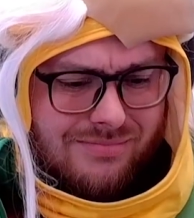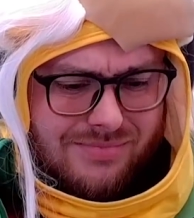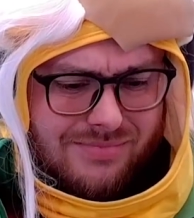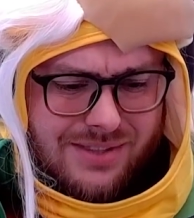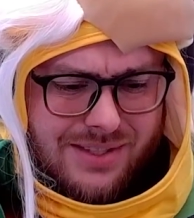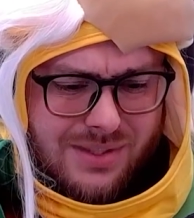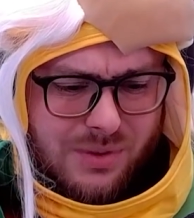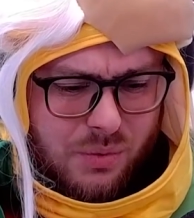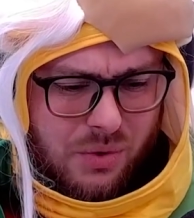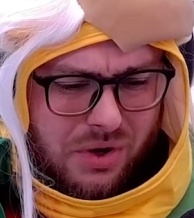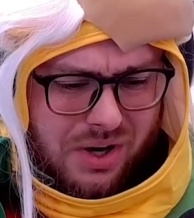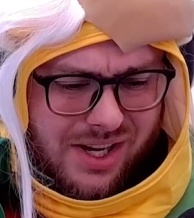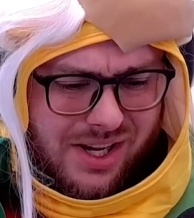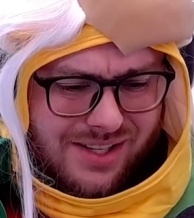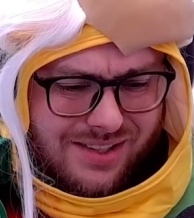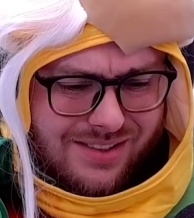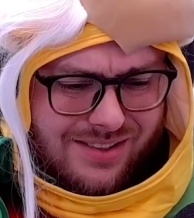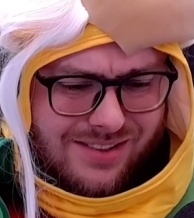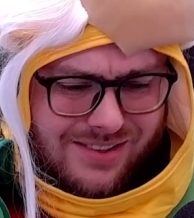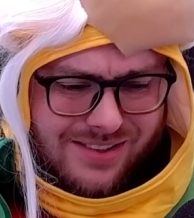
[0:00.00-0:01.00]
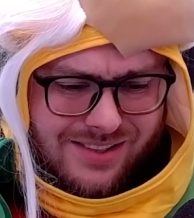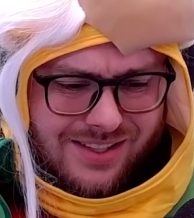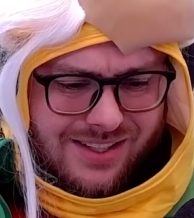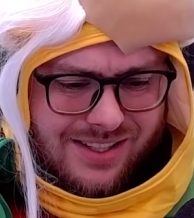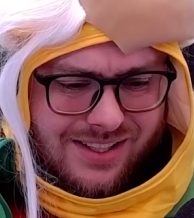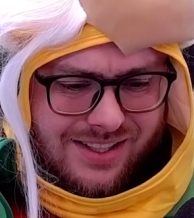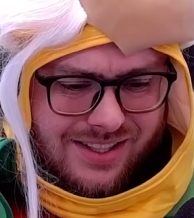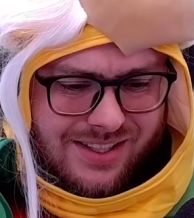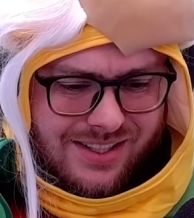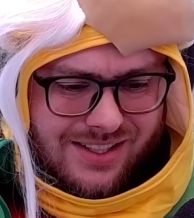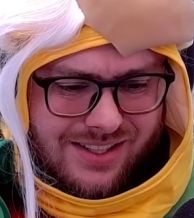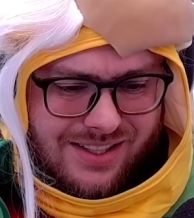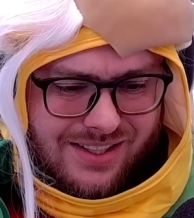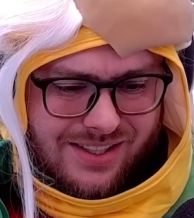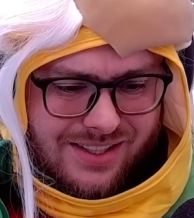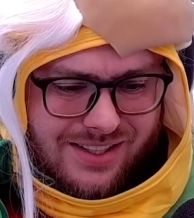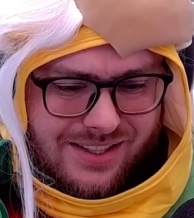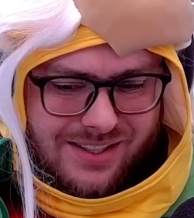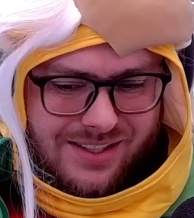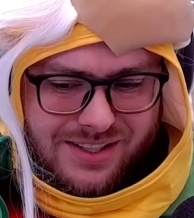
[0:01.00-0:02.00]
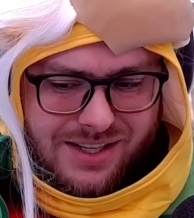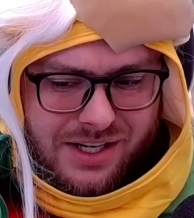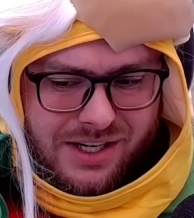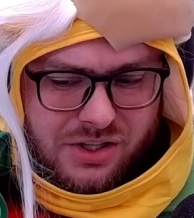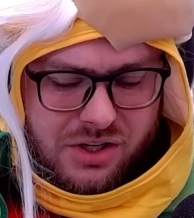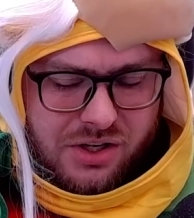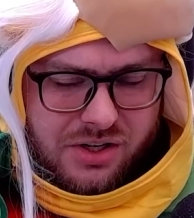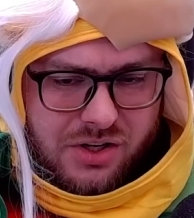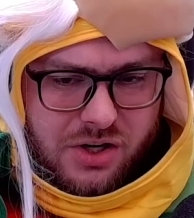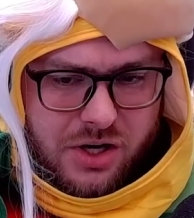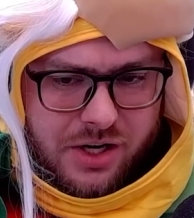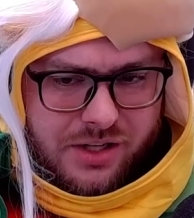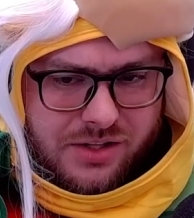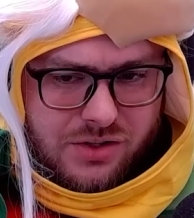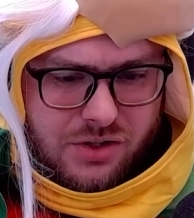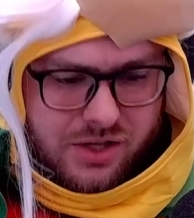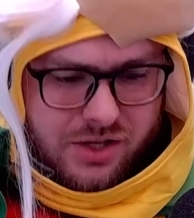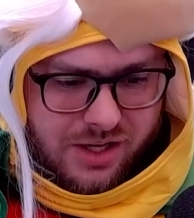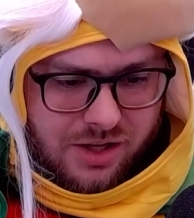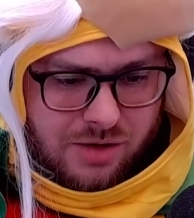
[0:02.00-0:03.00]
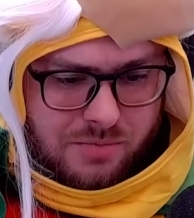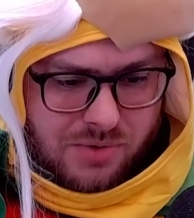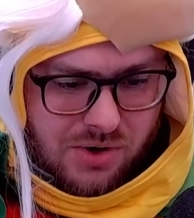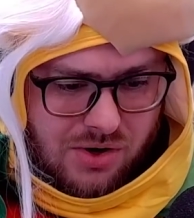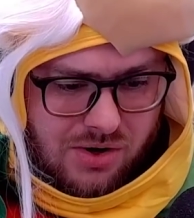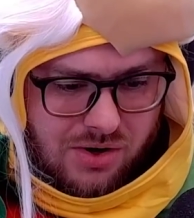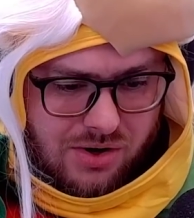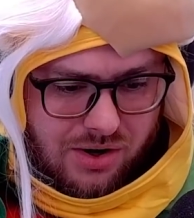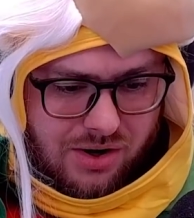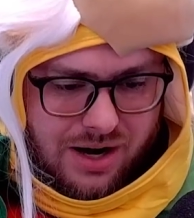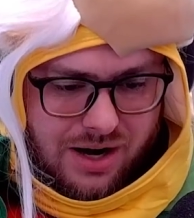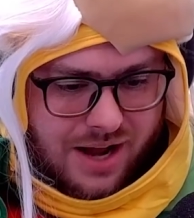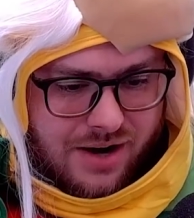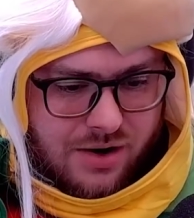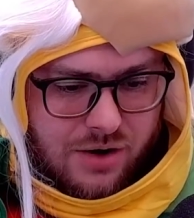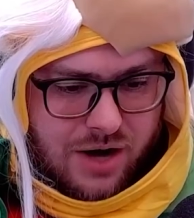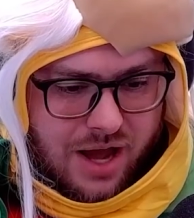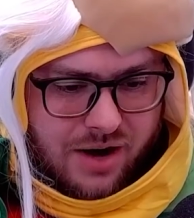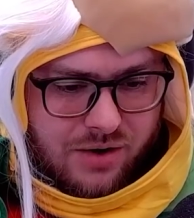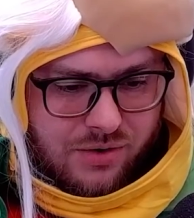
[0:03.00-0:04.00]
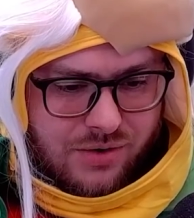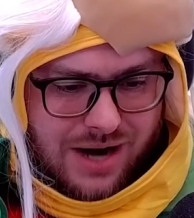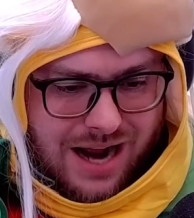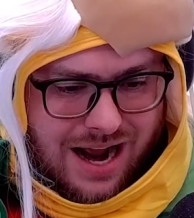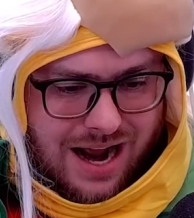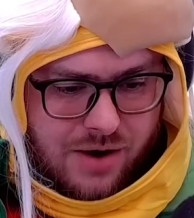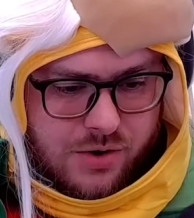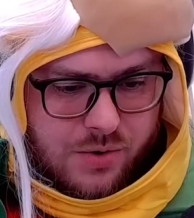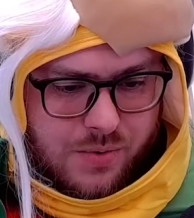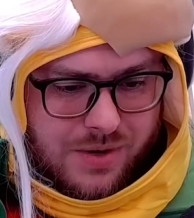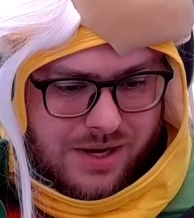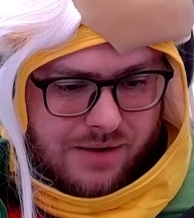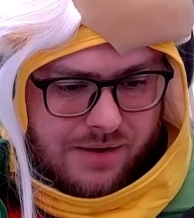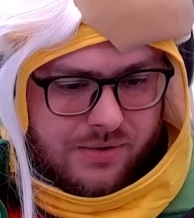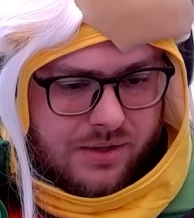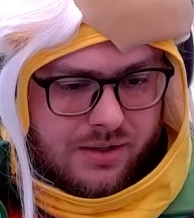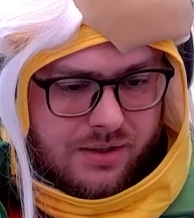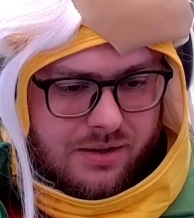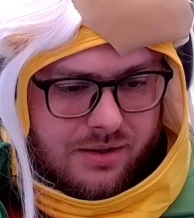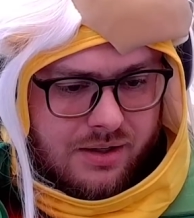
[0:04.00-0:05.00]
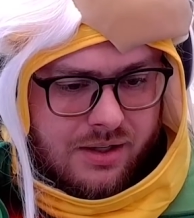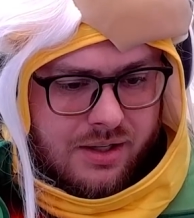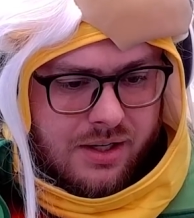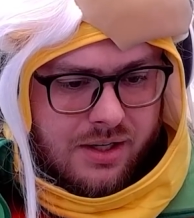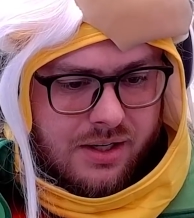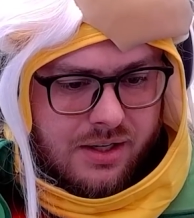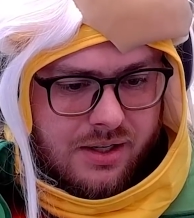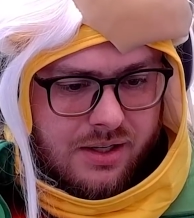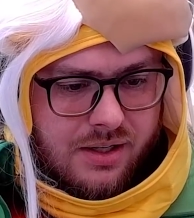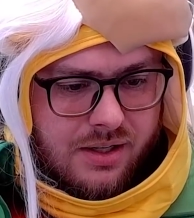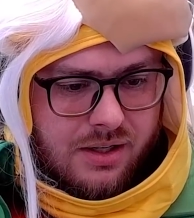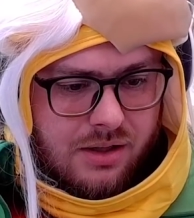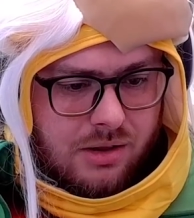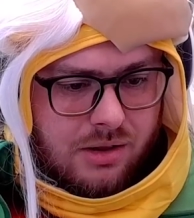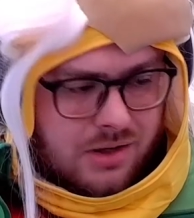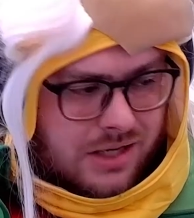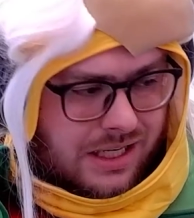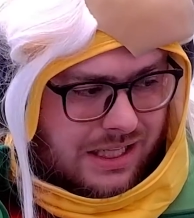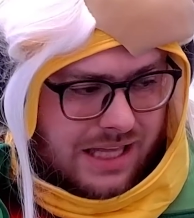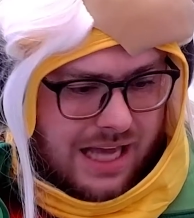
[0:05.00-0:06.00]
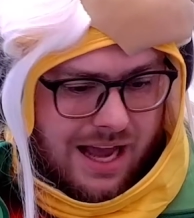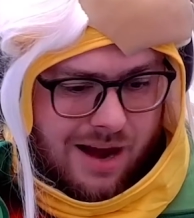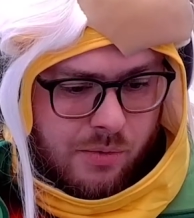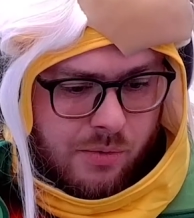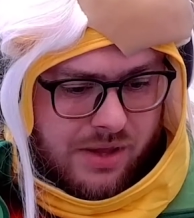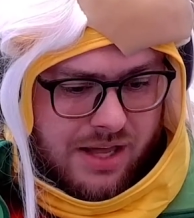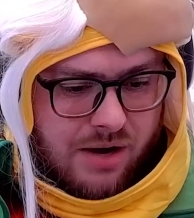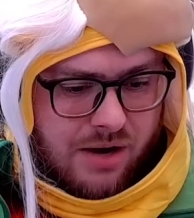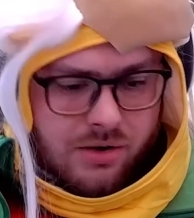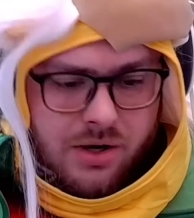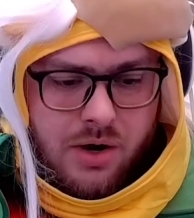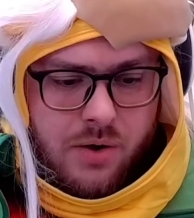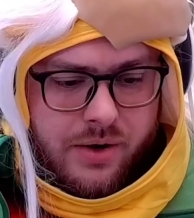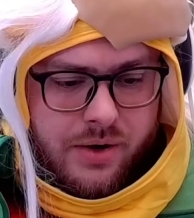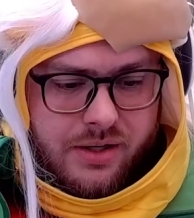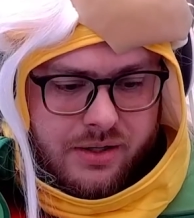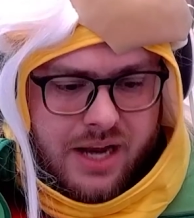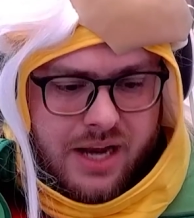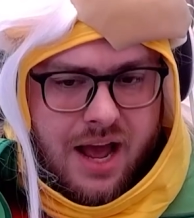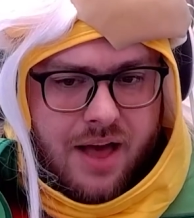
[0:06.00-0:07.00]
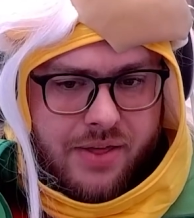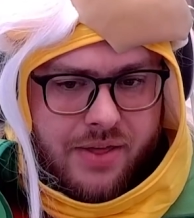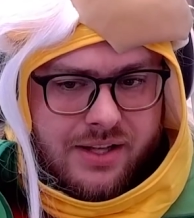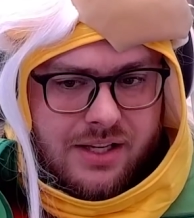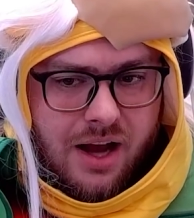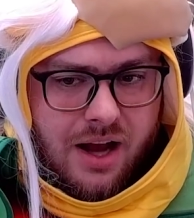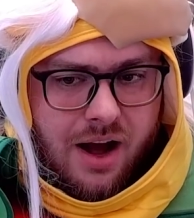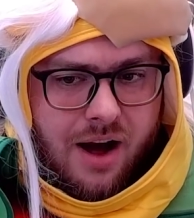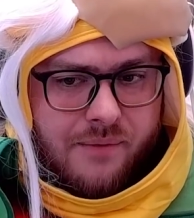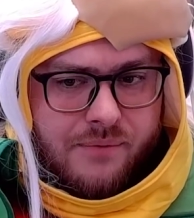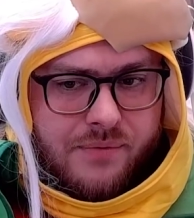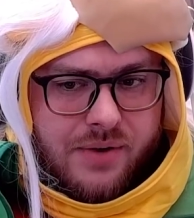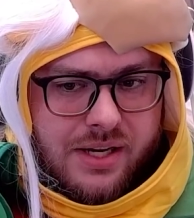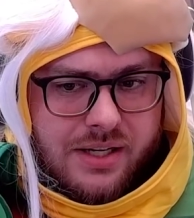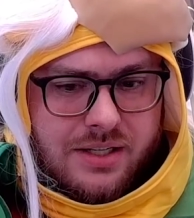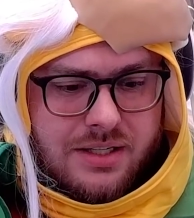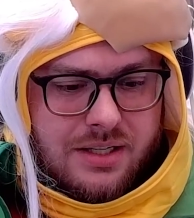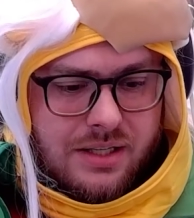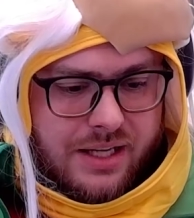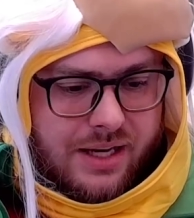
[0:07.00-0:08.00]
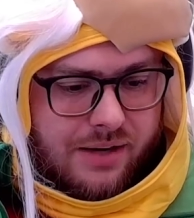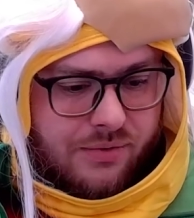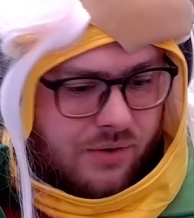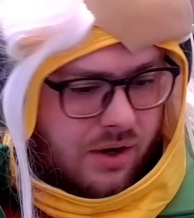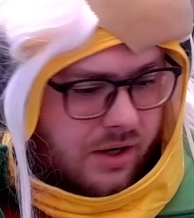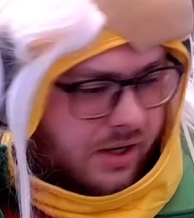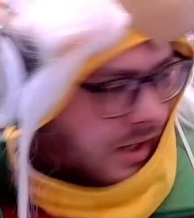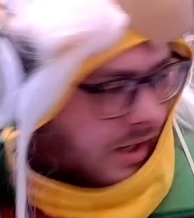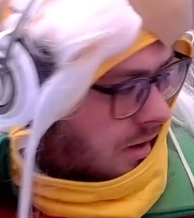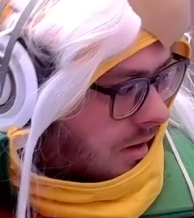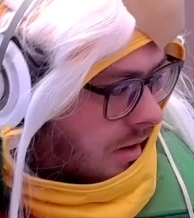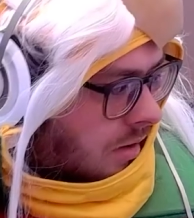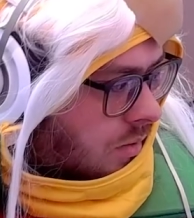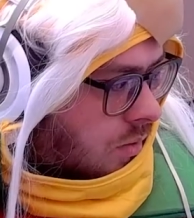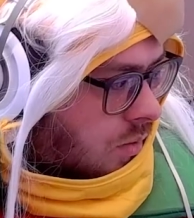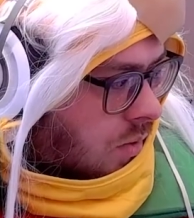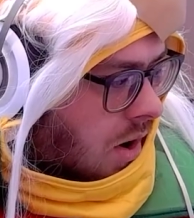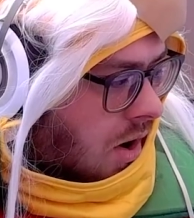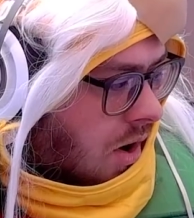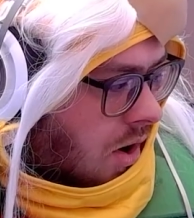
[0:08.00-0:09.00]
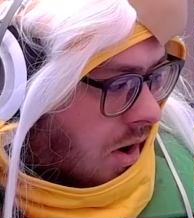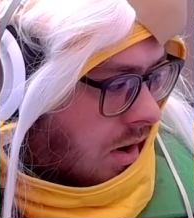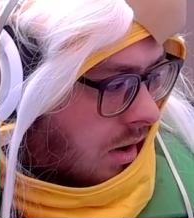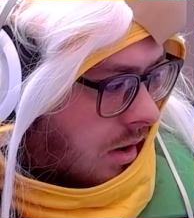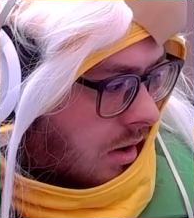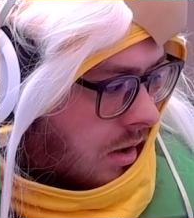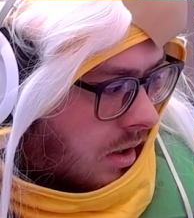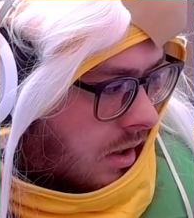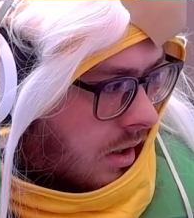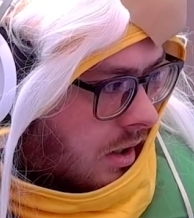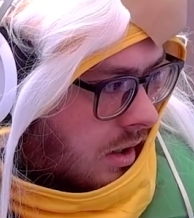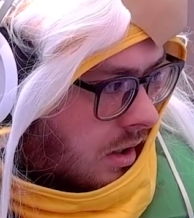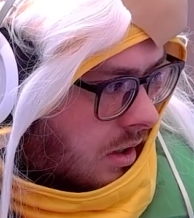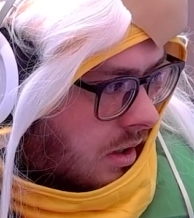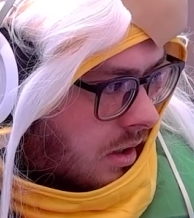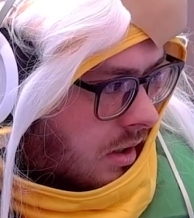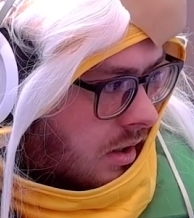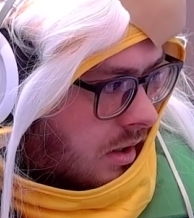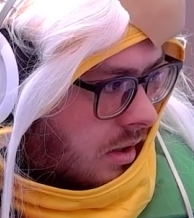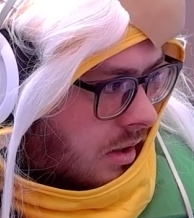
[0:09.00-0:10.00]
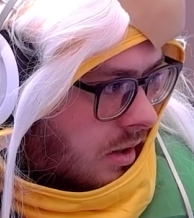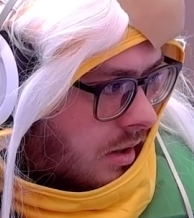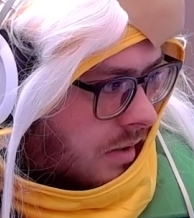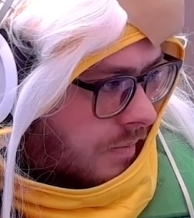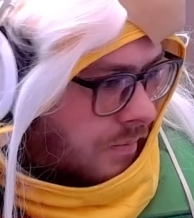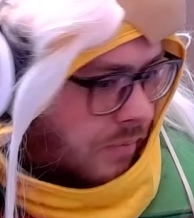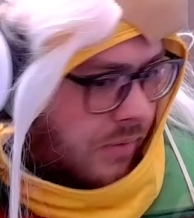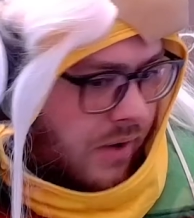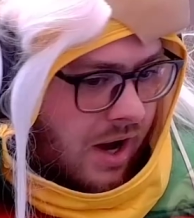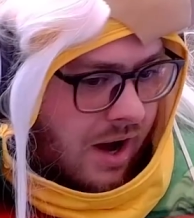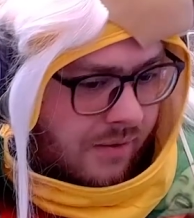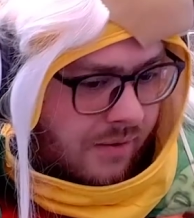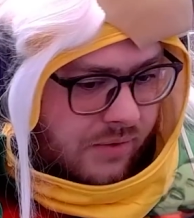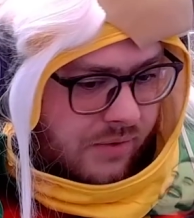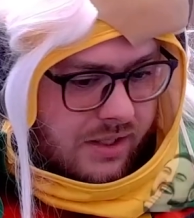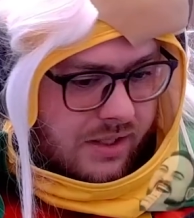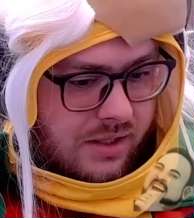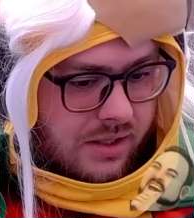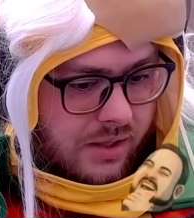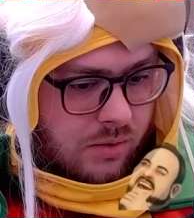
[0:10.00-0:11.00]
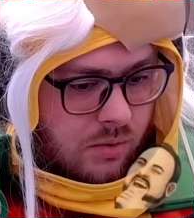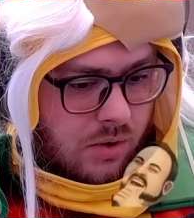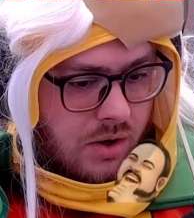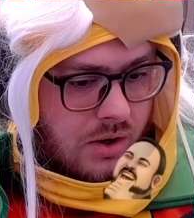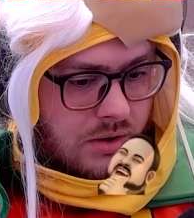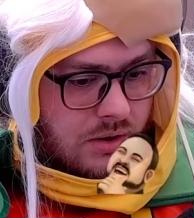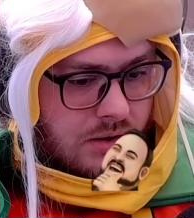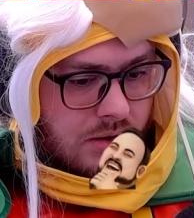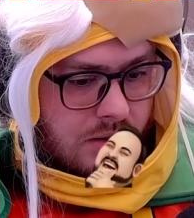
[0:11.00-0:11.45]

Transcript: What? It's still murder. I don't know how you even look at that without going, yeah, that's obviously fucking wrong. Obviously wrong.